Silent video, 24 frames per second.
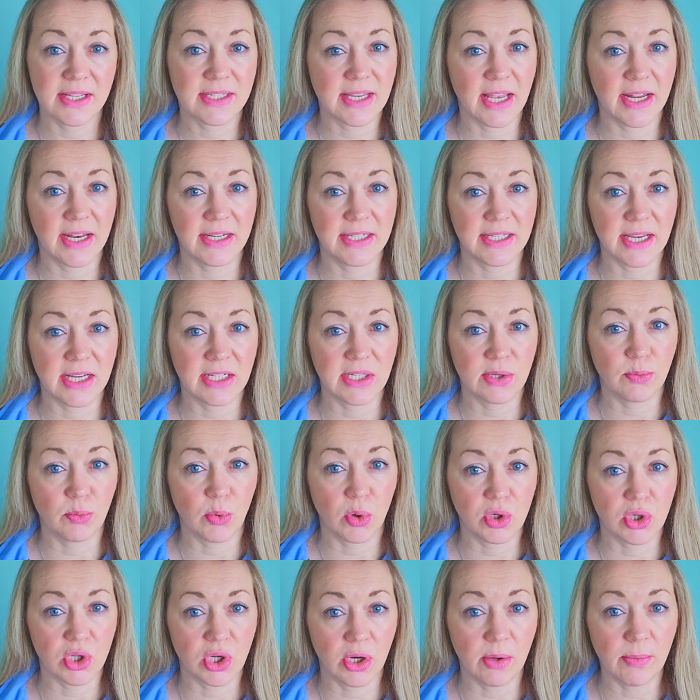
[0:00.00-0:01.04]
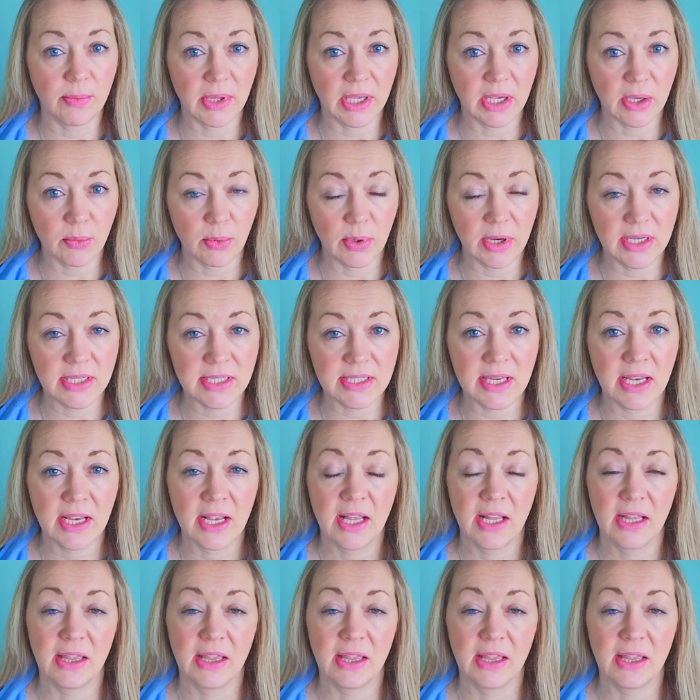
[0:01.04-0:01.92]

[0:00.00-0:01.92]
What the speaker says: sanitizing washing up liquids,